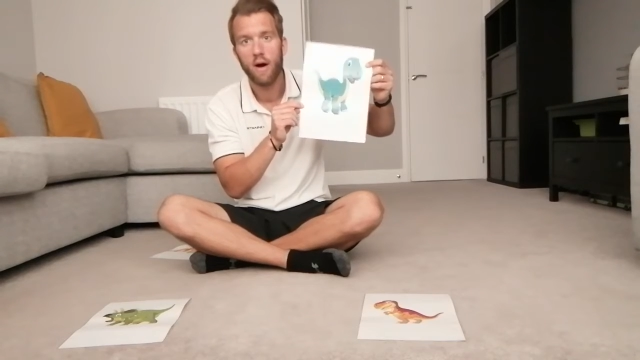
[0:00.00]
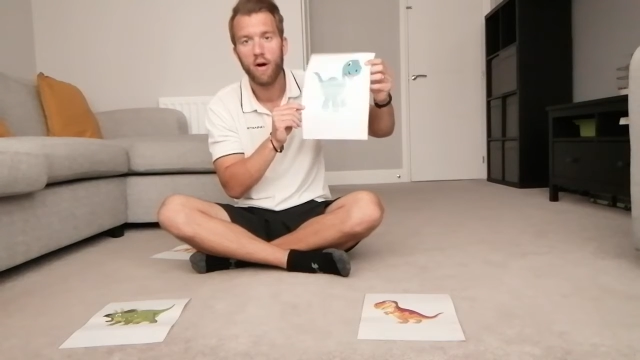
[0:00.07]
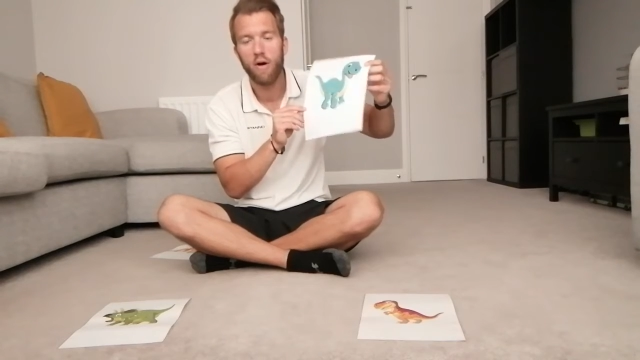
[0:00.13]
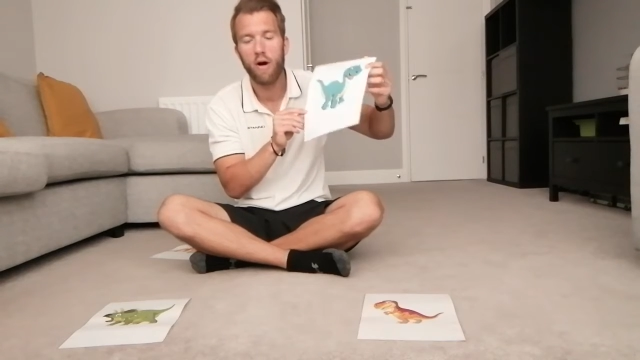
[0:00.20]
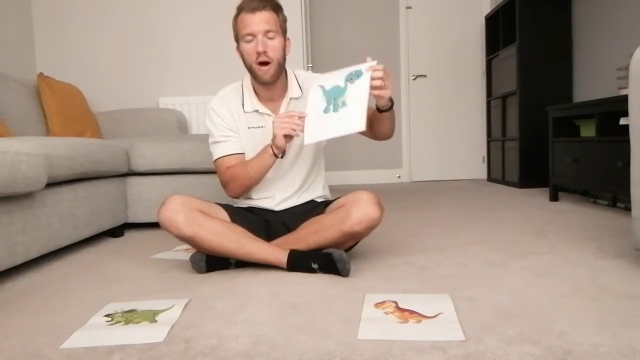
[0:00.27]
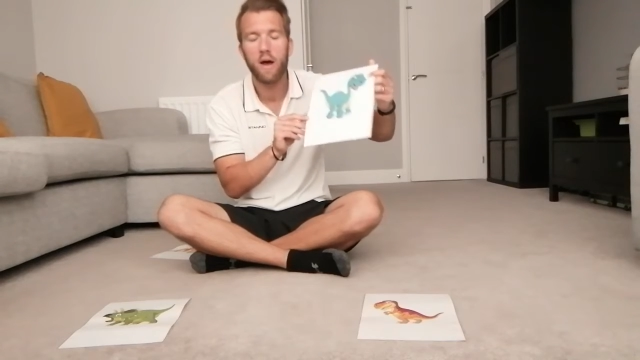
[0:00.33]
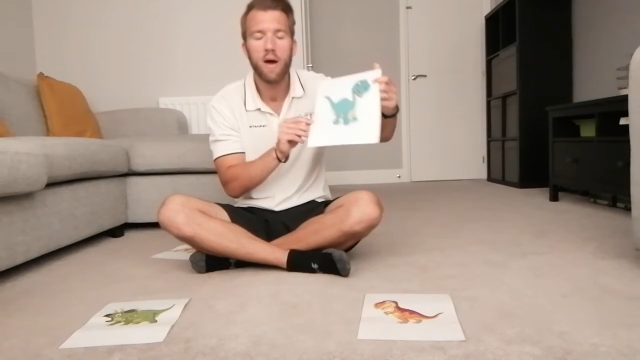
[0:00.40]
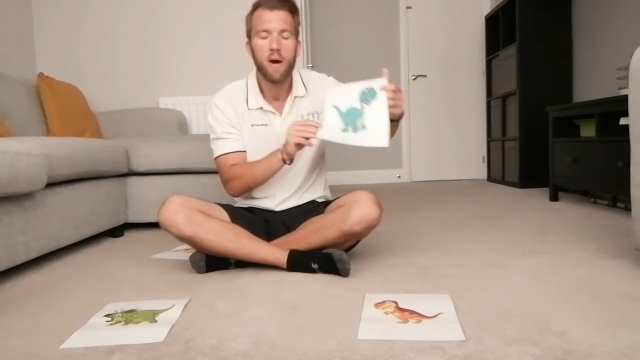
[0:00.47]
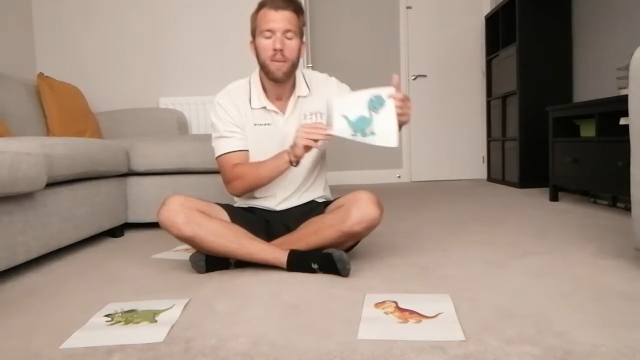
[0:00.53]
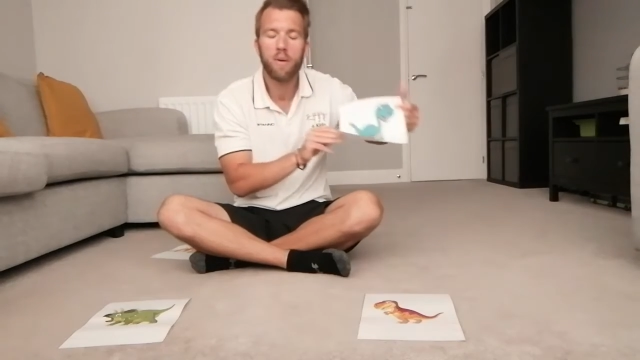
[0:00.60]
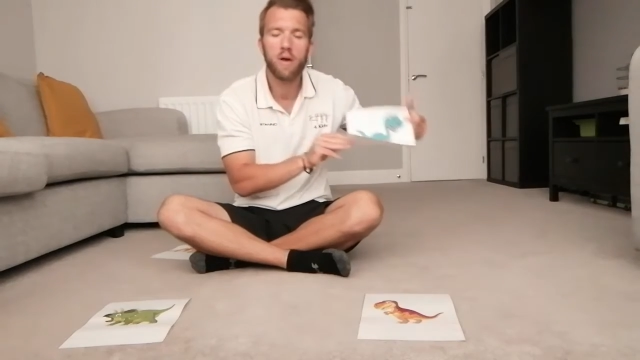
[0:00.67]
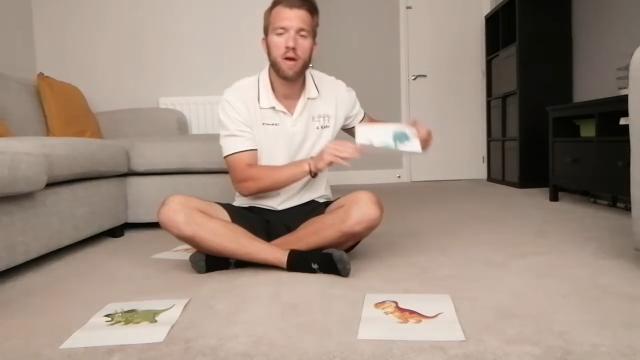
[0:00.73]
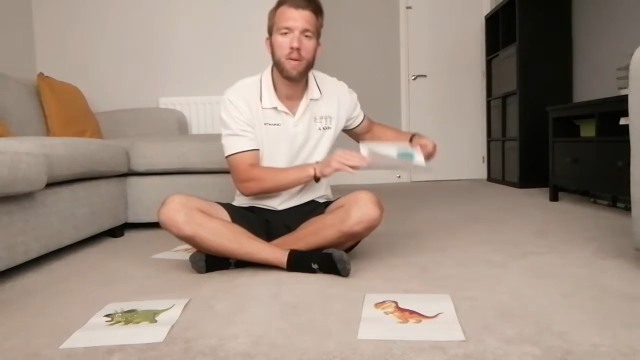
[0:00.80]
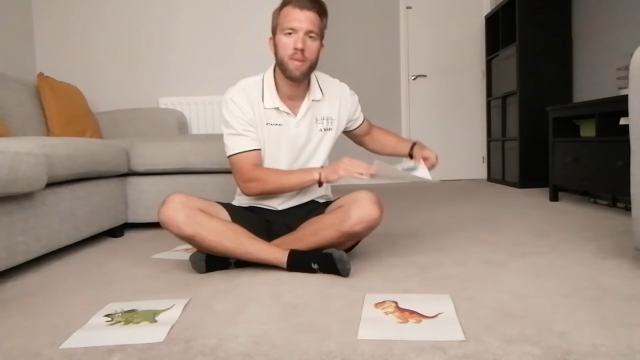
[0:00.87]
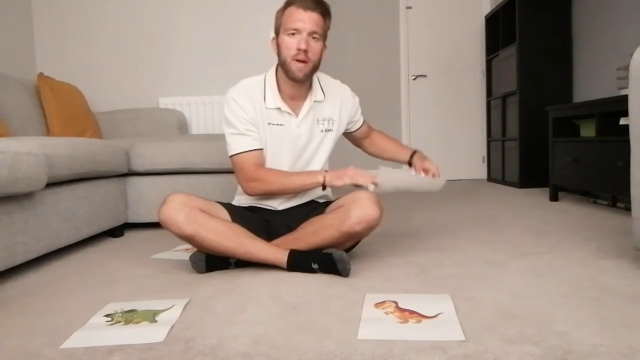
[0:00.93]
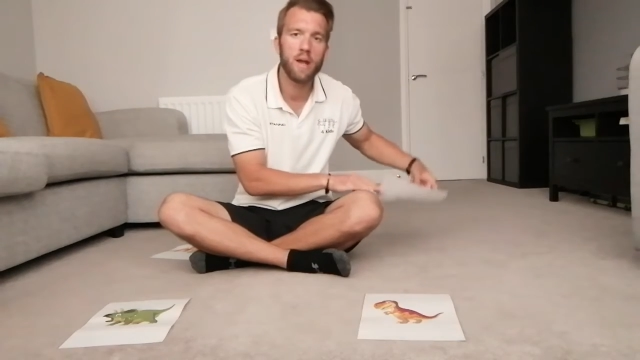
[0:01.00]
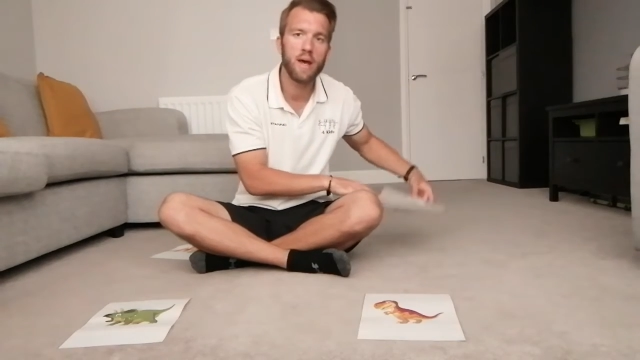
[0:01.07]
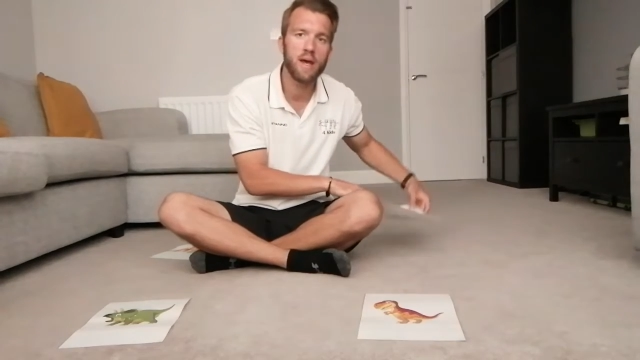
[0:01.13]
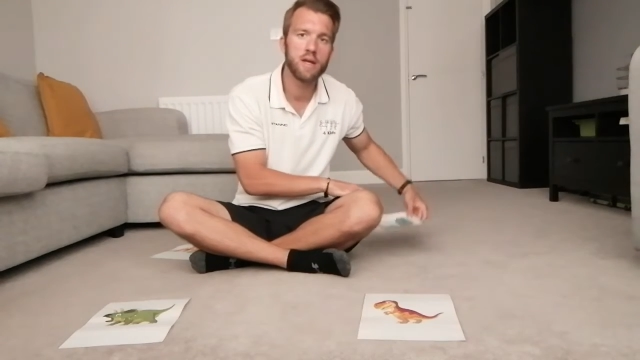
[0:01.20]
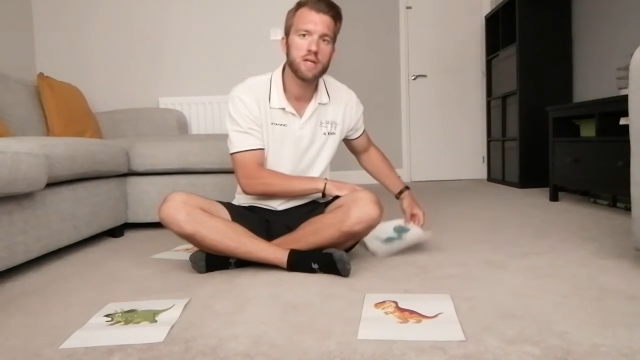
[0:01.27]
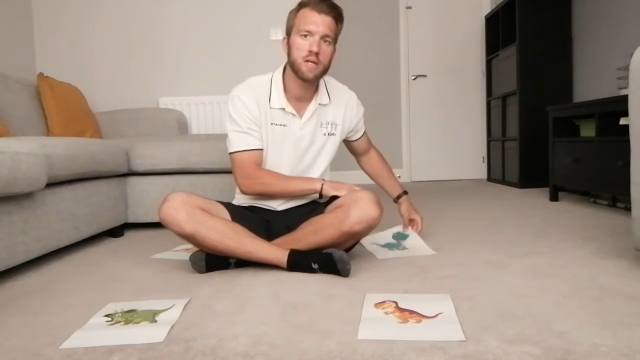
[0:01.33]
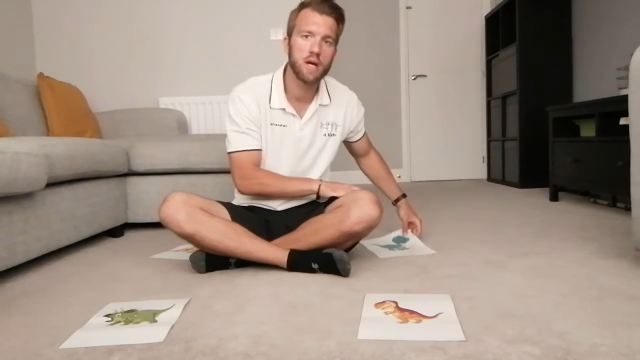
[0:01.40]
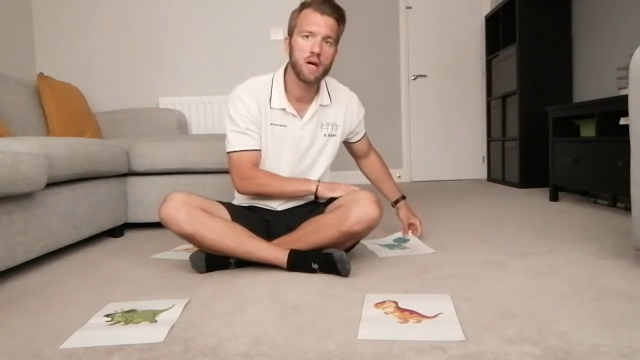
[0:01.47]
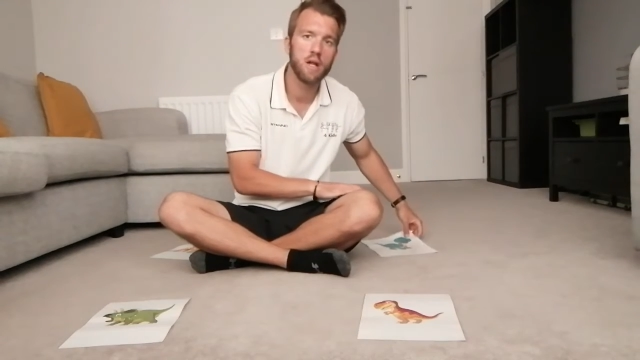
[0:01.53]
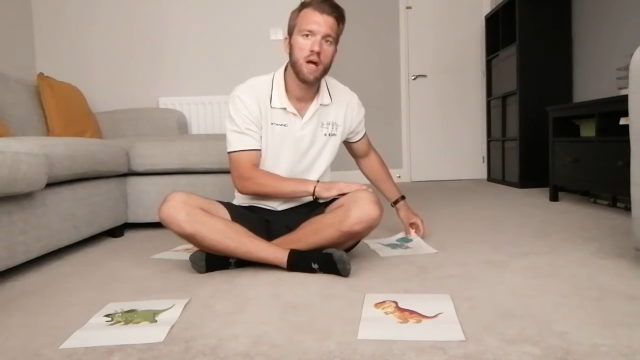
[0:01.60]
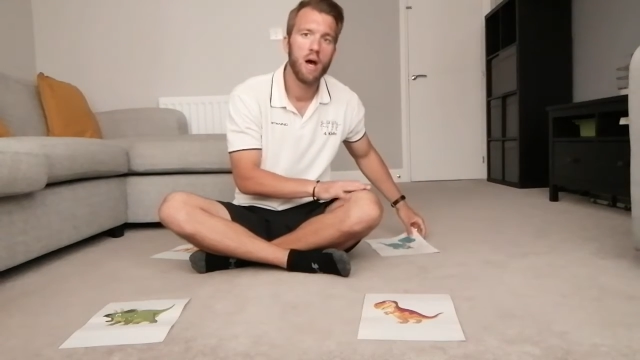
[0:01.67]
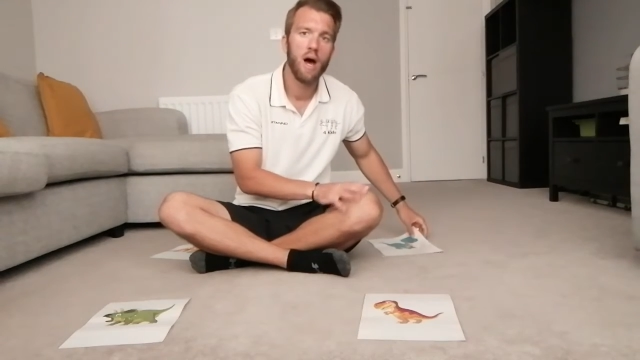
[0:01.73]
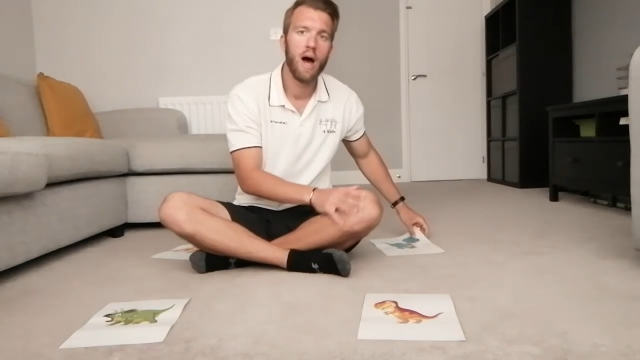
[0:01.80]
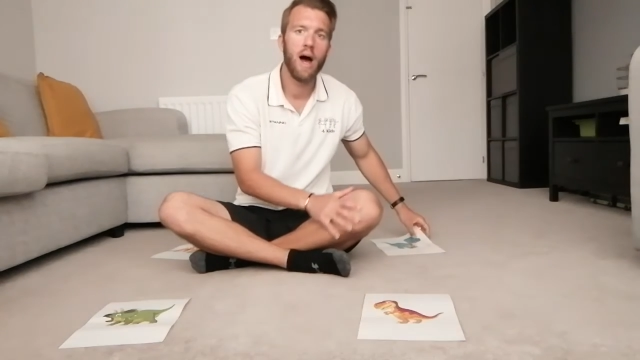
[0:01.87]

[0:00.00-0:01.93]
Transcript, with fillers: All right, but you've been eaten